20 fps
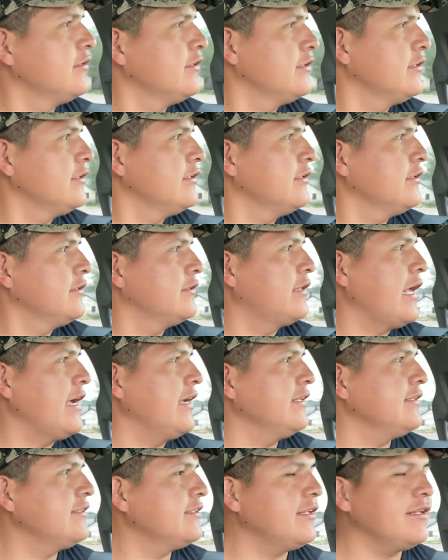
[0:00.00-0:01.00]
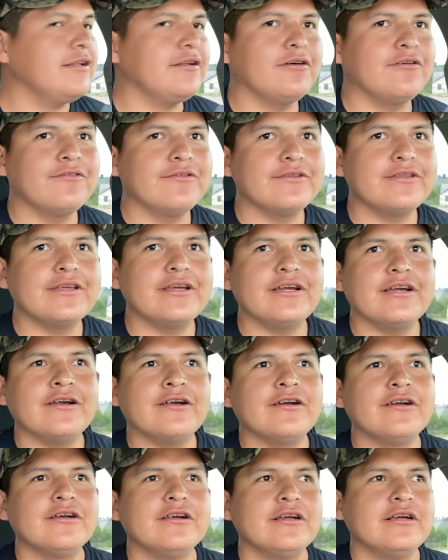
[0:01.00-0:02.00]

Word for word: mm, that incident over there,